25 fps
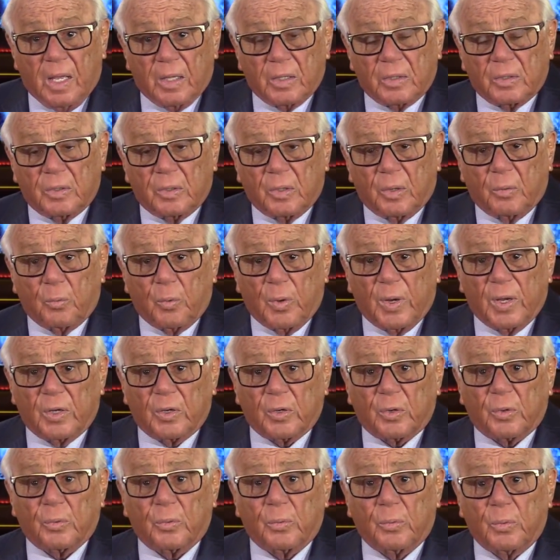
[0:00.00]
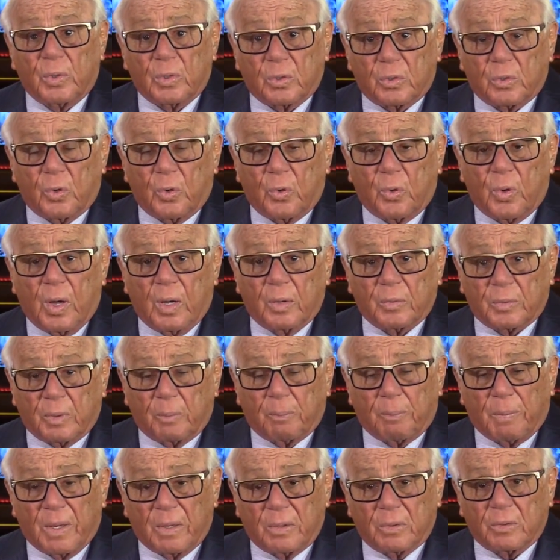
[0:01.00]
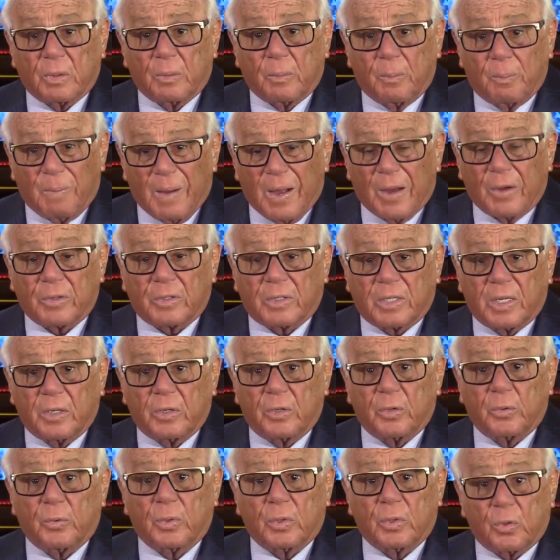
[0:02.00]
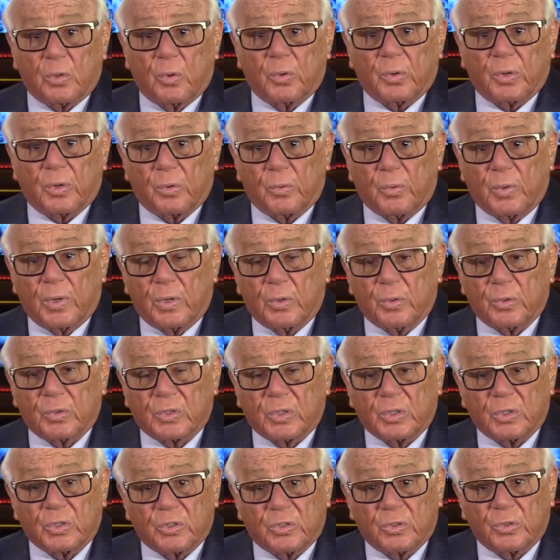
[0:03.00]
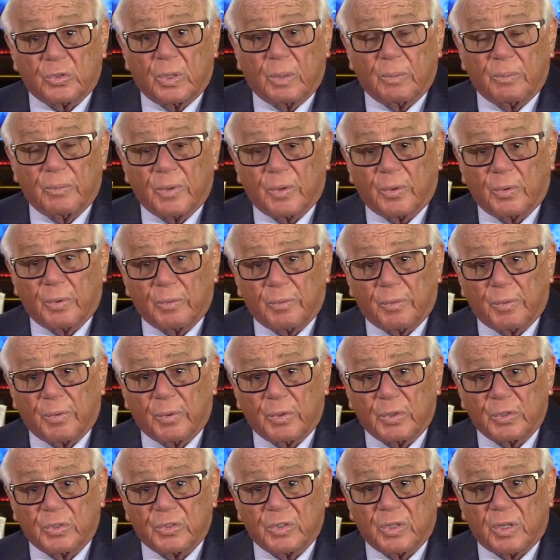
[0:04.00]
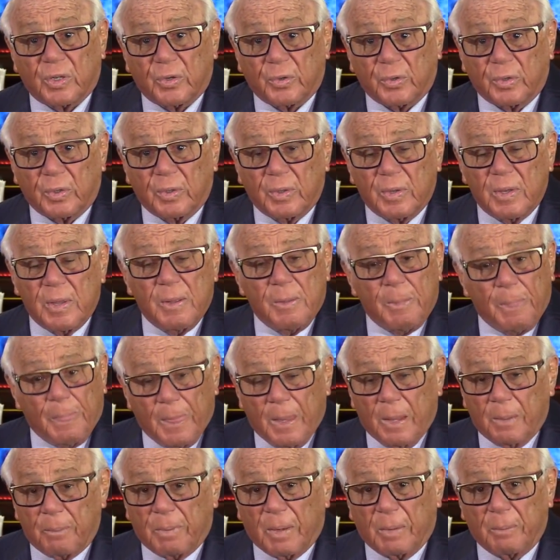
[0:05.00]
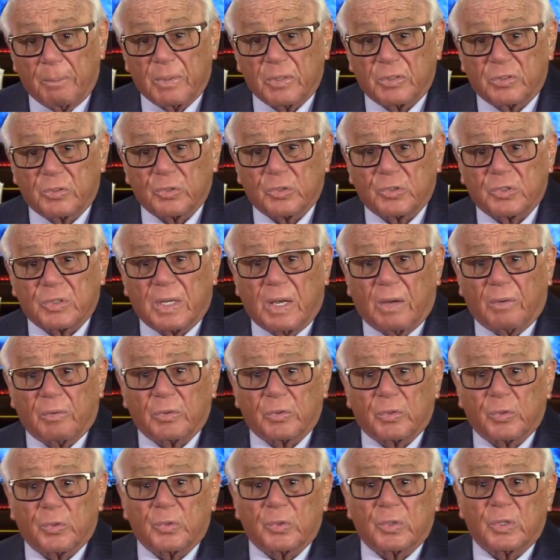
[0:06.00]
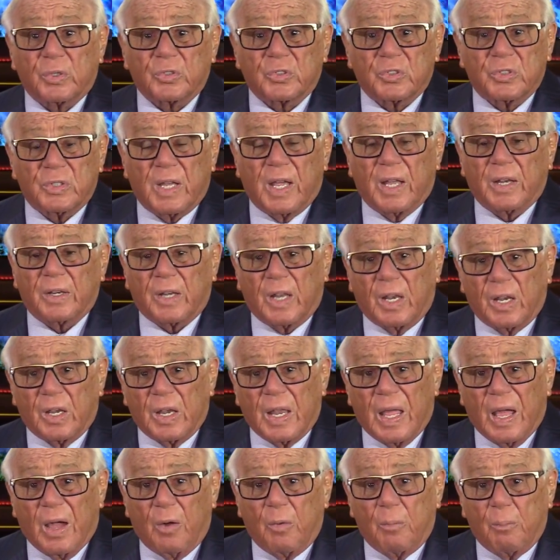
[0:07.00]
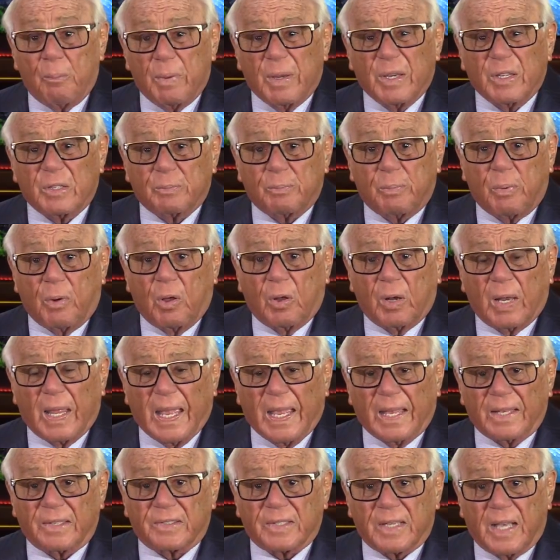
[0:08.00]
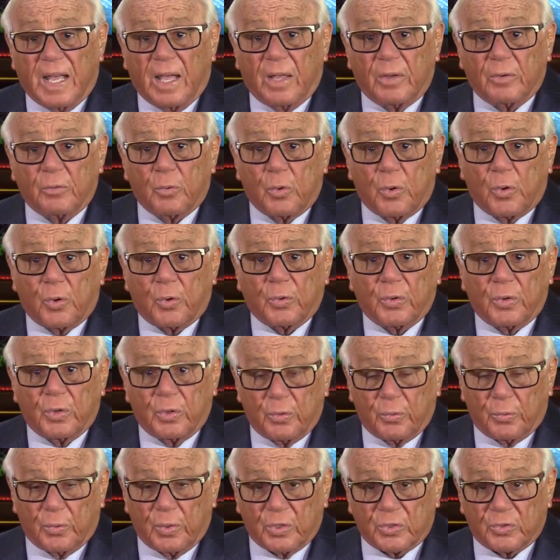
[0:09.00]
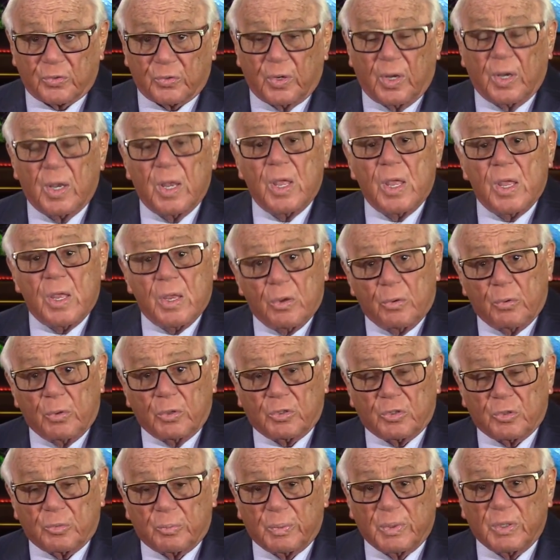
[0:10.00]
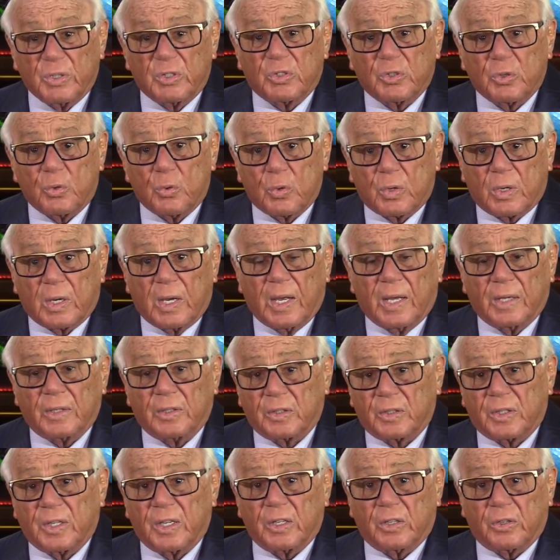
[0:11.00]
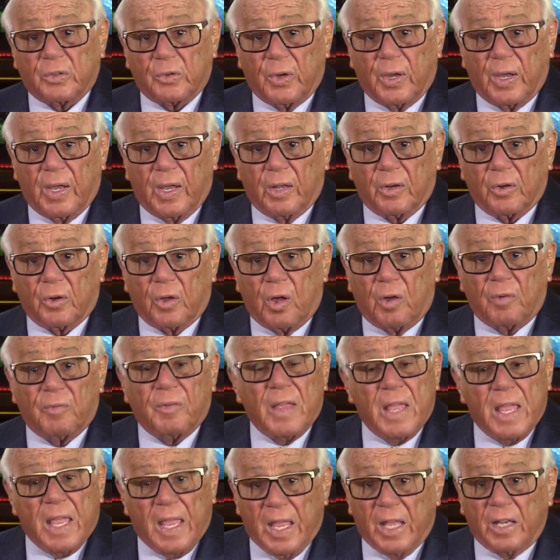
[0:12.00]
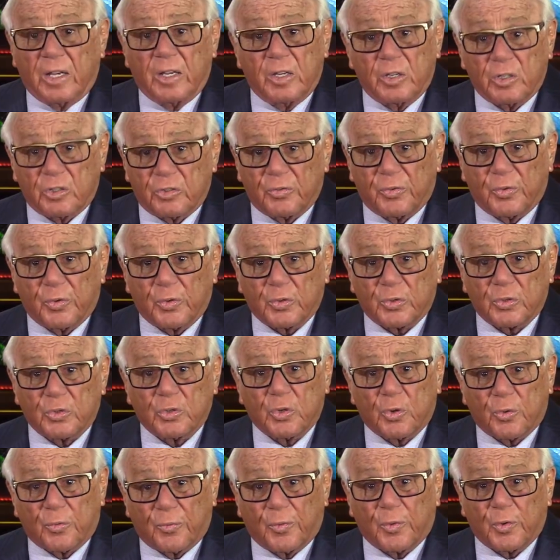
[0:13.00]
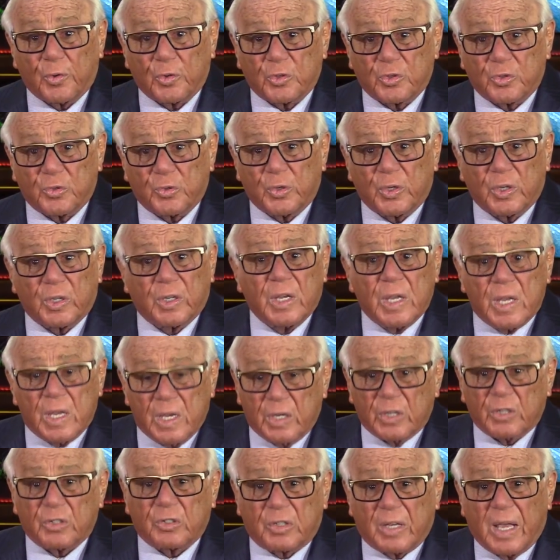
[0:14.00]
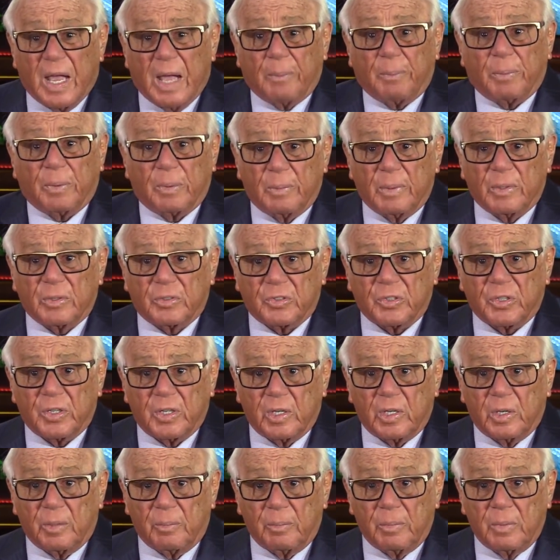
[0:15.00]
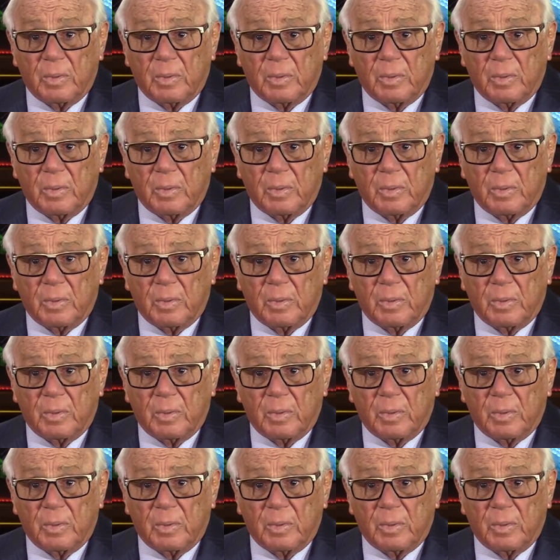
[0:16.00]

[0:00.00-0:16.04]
The waiter will go, the bartender will to the waiter and say, "Sir, I'm very, very sorry, but Mr. Salvatore does not allow baseball hats on board in the restaurant. Would you be so kind to take your hat off, and your first drink is compliments to him?"